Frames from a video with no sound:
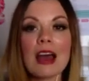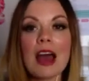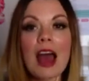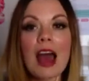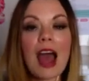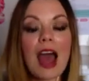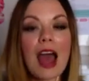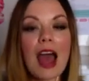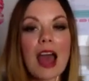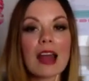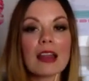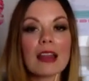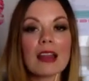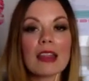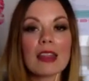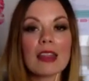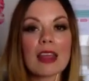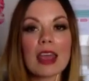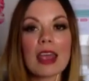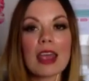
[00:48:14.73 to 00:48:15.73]

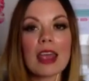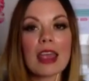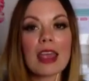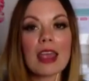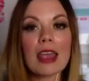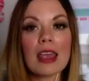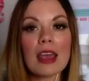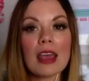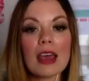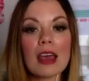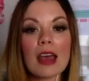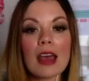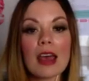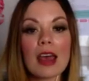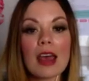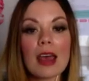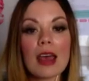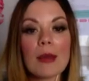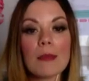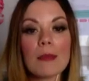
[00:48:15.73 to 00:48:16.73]
and they
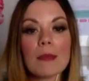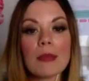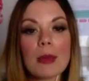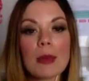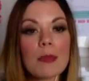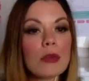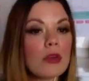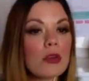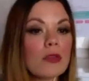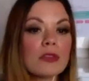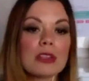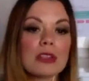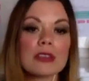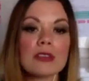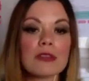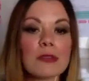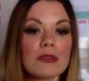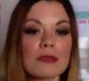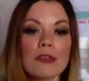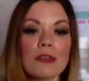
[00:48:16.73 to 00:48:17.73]
approved us
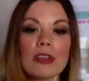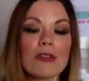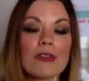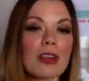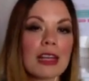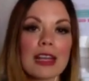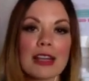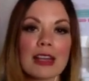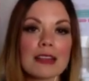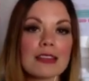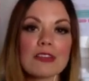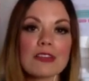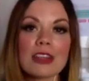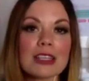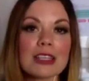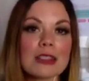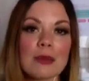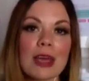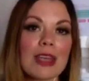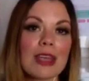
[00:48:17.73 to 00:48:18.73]
a refinance
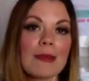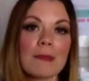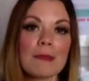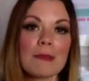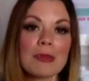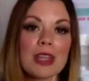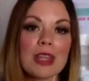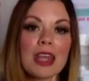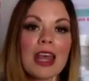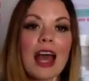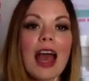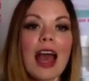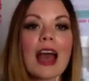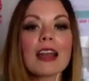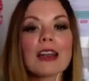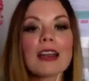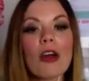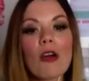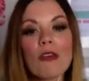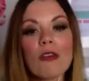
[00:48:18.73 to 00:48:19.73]
straight away.
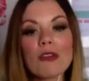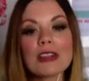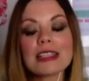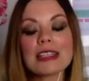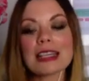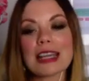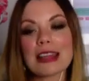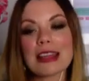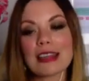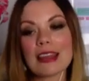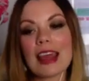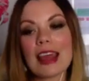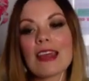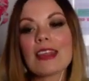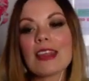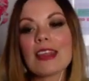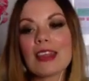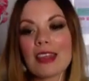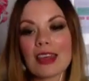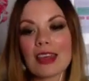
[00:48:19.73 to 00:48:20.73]
And obviously, the
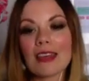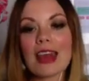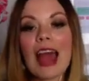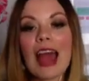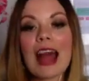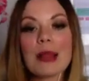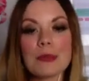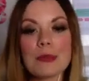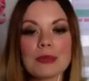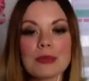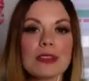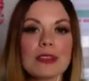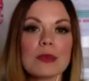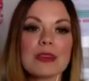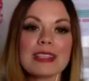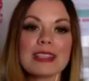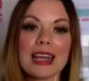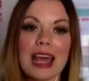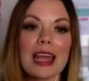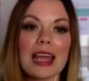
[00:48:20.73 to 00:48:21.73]
other thing that helped us was
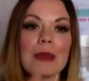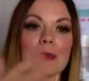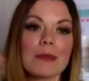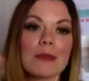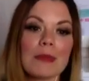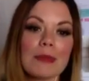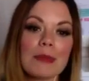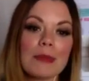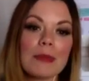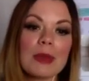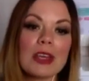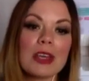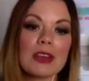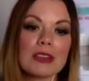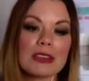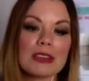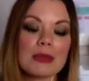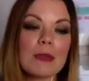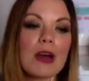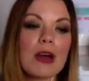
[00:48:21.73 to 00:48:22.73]
time,
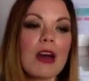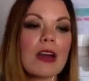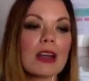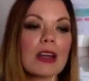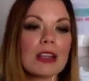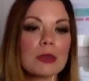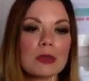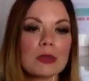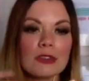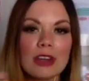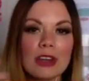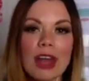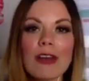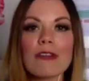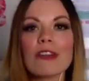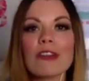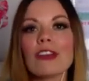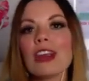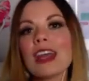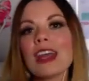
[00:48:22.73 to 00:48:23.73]
because the market was
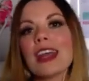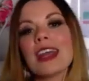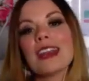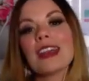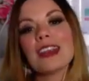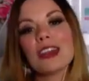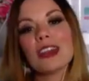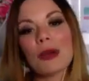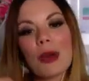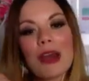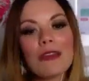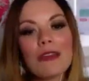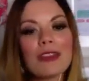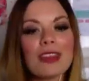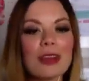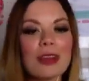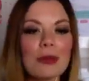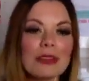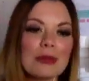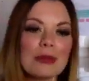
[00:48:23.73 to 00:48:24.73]
recovering.
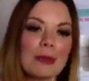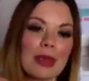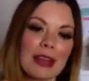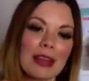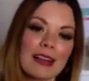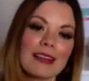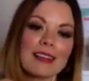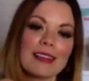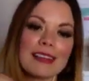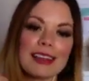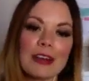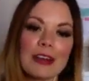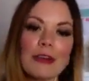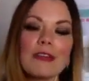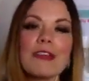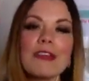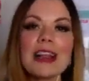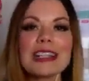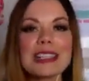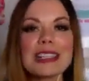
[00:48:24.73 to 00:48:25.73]
Everything was a bit,
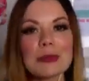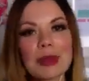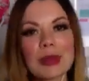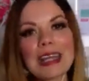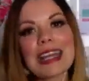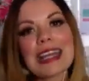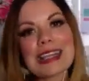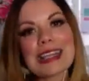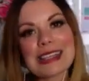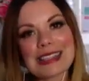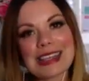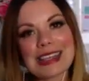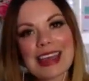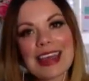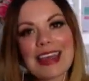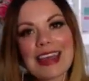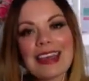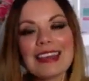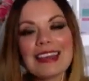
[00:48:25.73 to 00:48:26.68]
felt a bit nicer.